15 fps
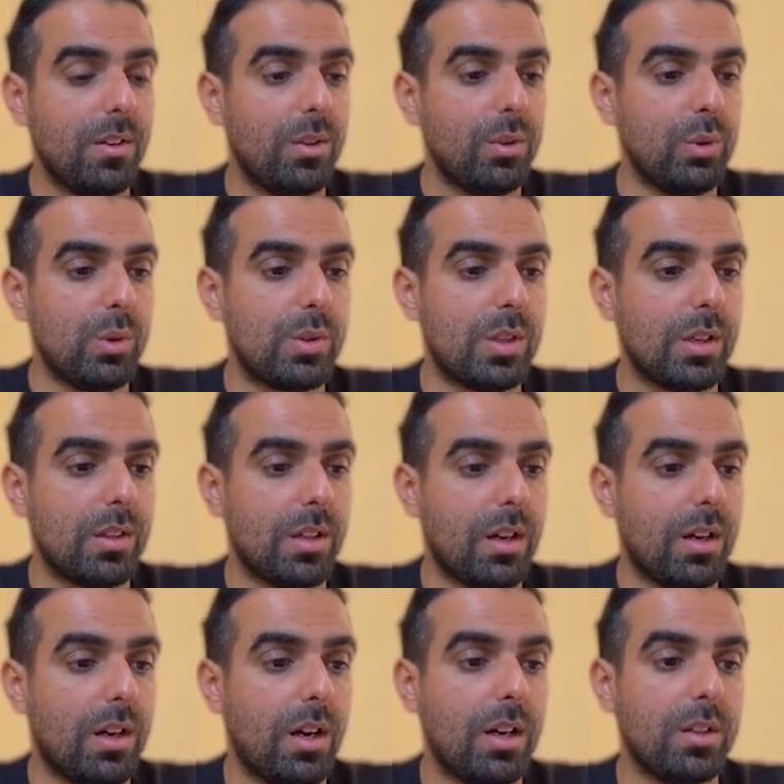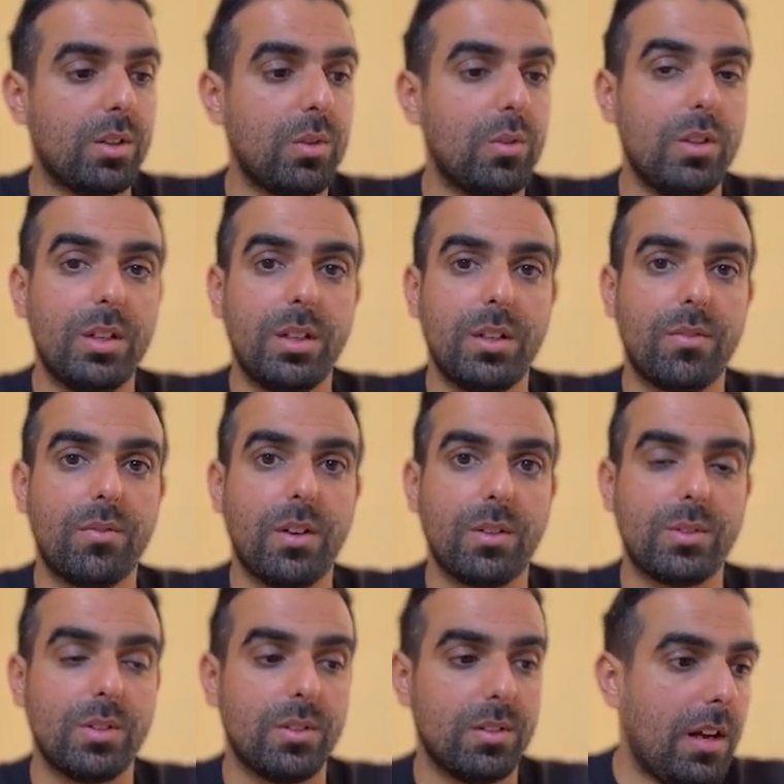using the haiku linear
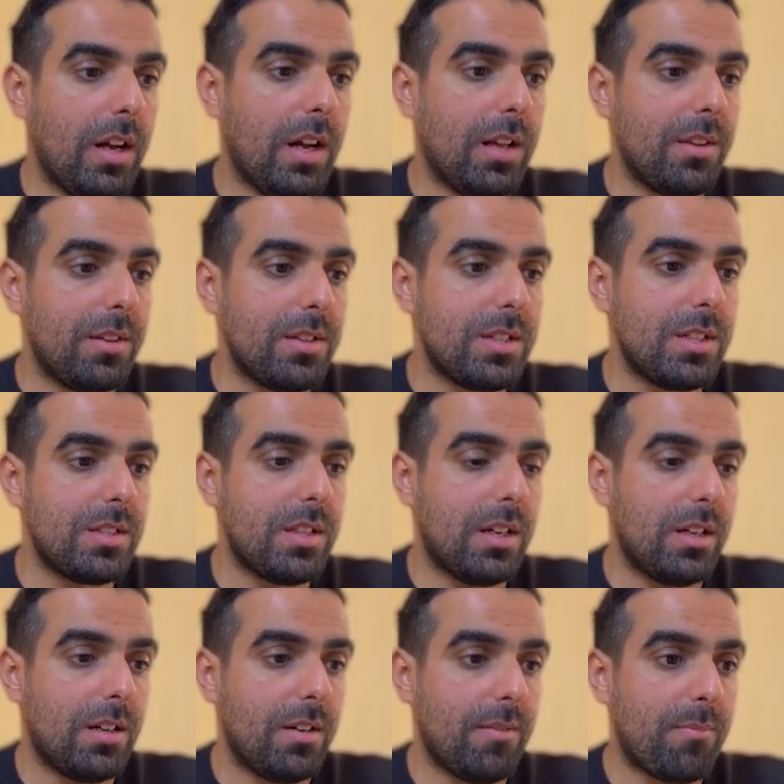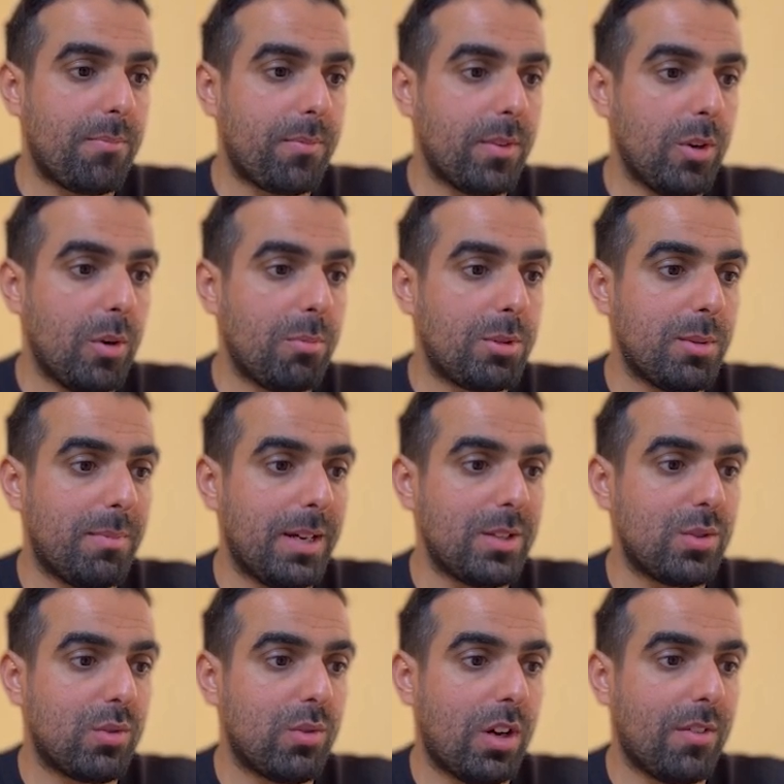function. And this is the optimized
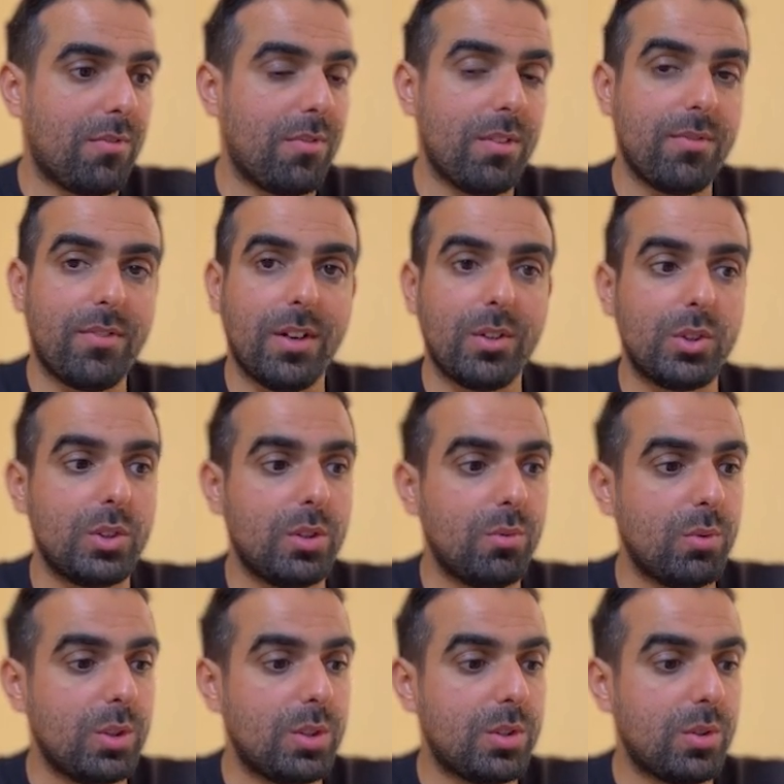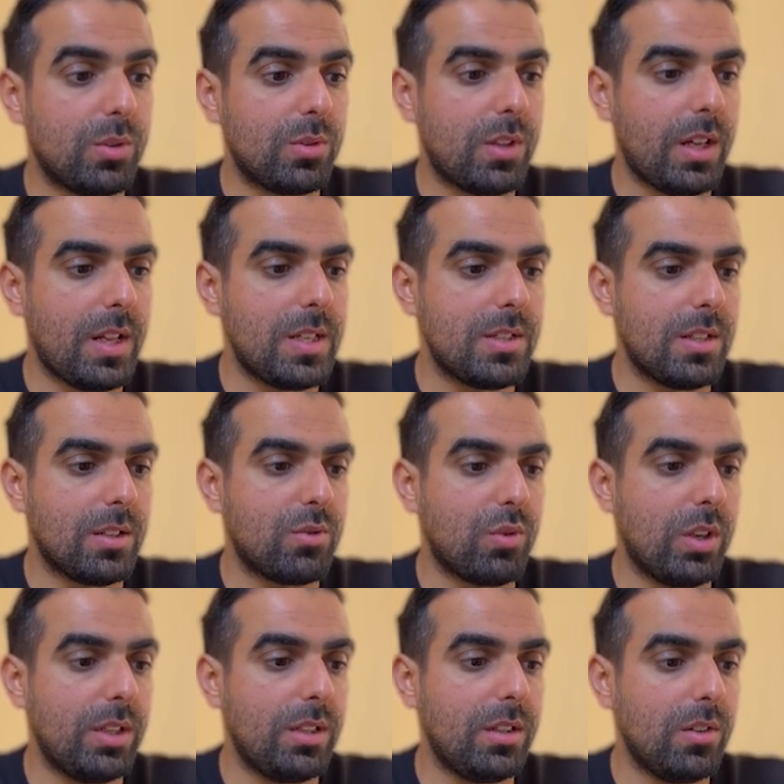graph function, which contains the
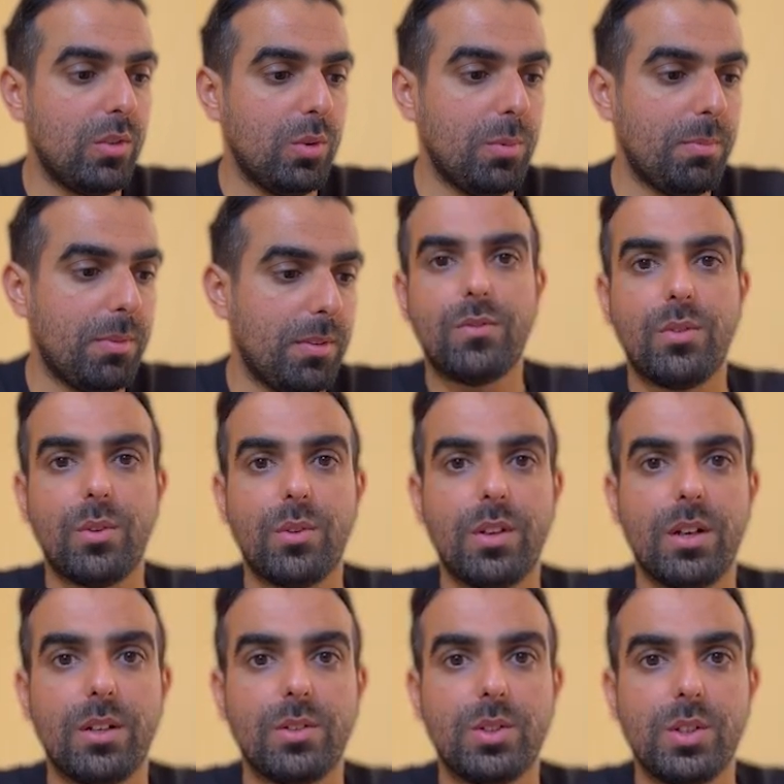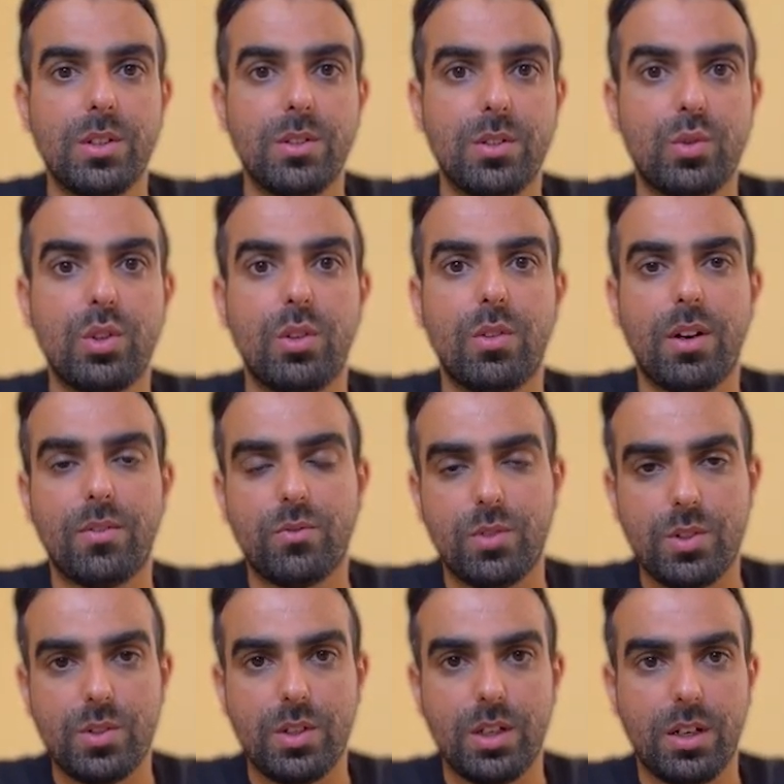training loop or the Jraph
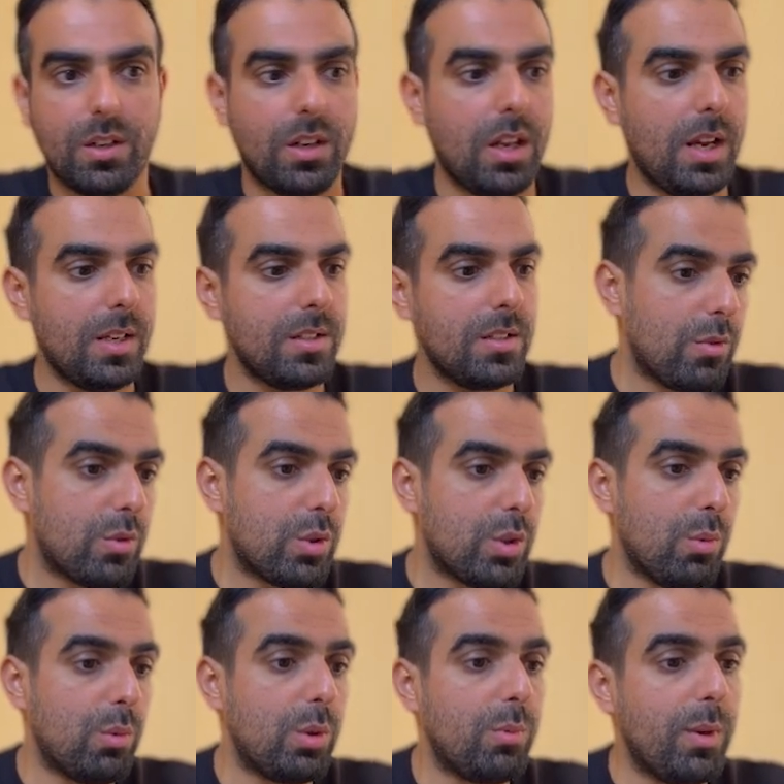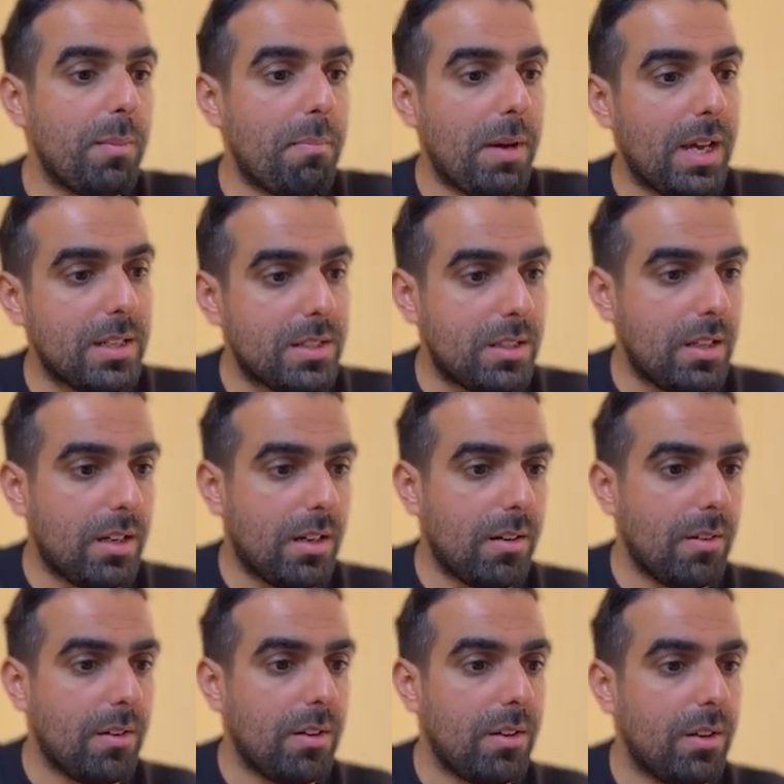GCN class. So when we pass the
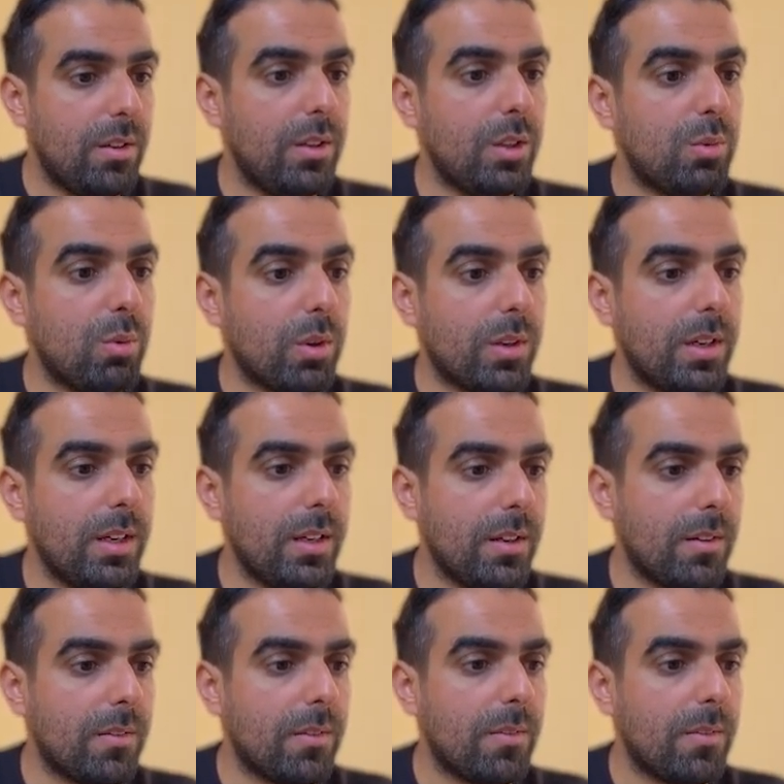network here